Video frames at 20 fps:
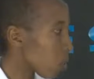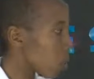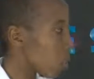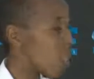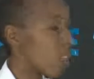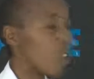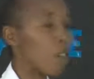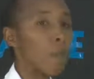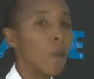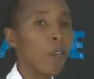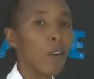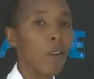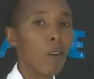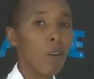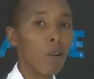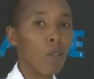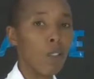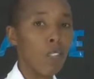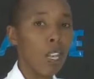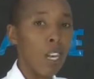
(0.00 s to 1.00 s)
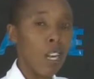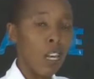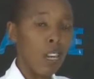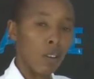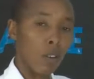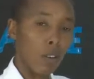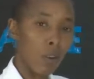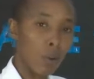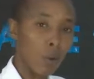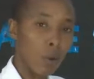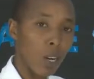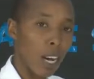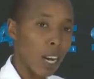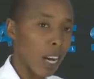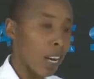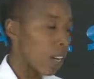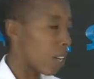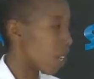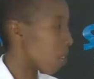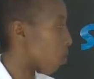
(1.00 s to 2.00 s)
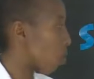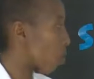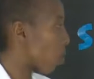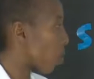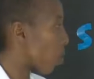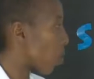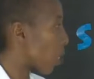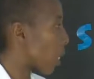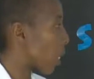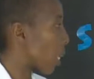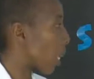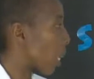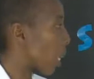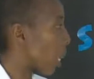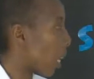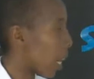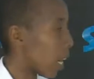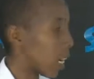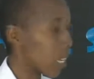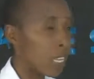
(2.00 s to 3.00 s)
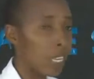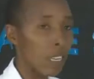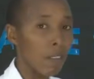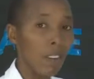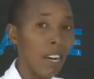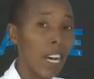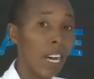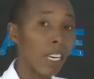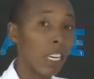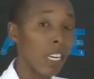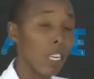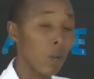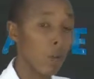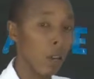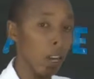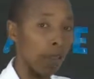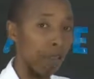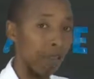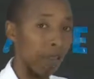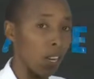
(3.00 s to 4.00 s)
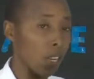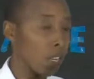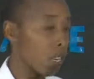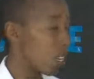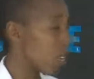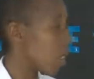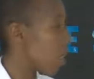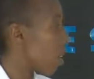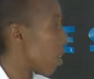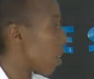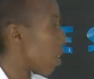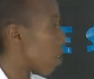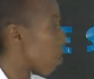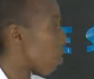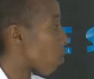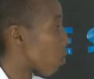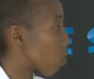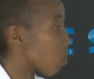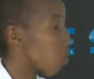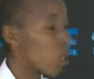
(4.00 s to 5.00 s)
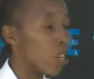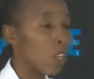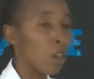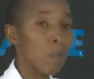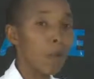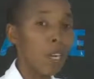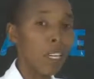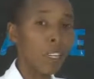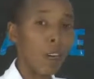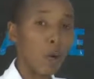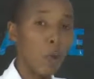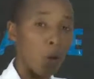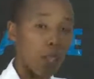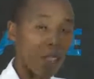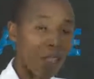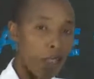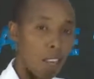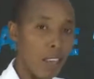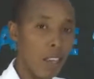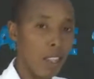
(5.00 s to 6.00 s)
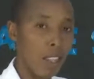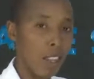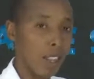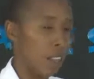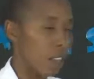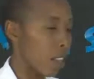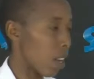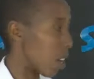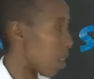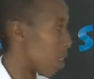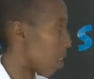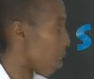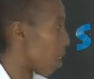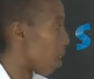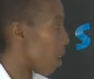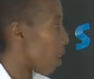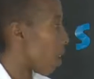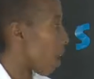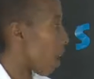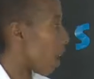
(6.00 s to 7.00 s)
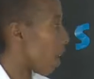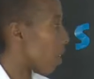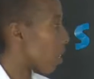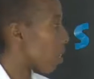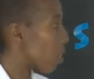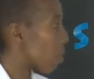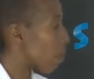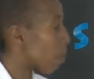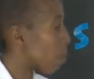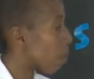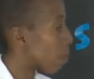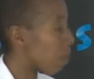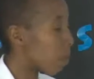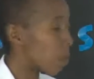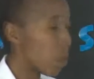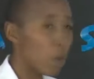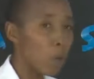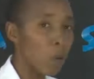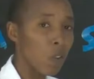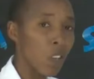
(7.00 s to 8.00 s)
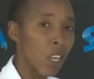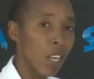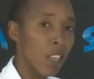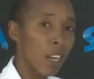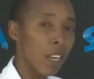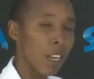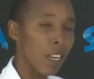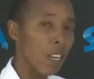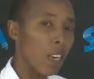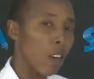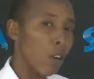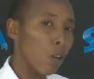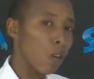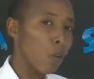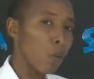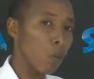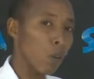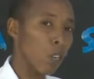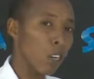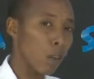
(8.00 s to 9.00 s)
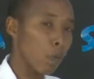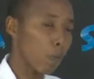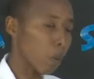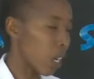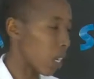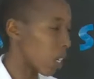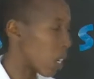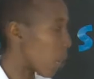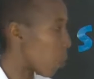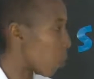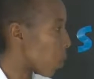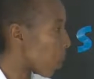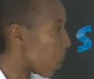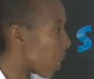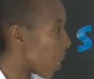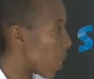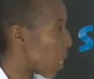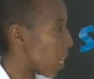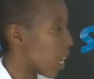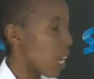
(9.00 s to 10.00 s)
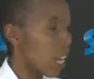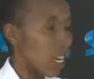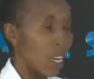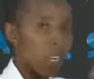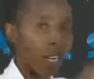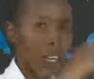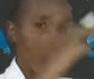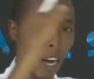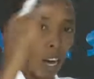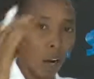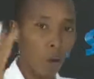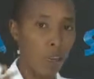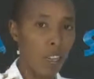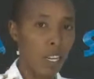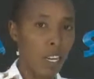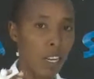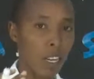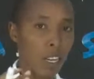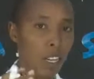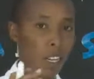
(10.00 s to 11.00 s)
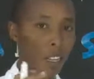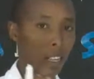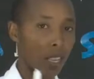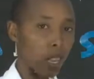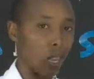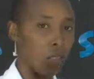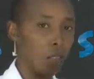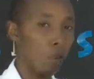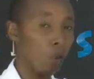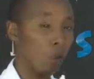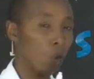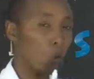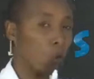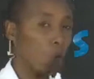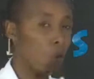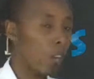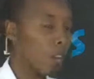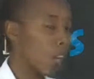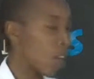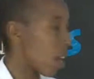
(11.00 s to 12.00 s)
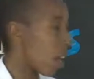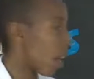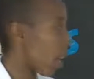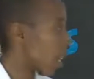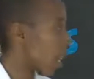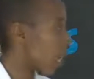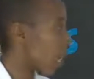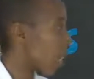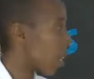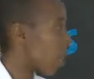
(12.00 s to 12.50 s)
It is because sugar is osmotically active and it will affect the osmotic pressure within the cells. And remember, we say that osmotic pressure within and outside the cells should be at a